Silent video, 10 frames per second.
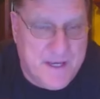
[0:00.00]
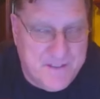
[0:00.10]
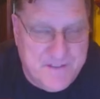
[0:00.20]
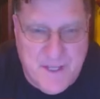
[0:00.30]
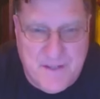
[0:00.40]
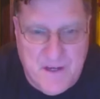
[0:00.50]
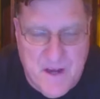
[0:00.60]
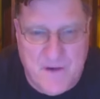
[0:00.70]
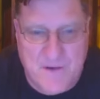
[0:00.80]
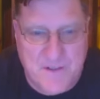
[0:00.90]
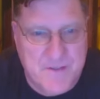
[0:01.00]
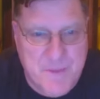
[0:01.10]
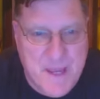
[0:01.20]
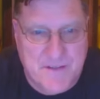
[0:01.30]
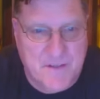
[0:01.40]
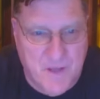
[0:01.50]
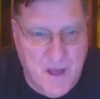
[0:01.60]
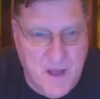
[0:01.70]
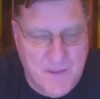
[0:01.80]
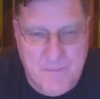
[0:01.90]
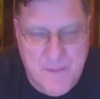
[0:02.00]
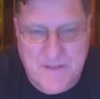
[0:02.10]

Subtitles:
like I said, the Congress has passed a law that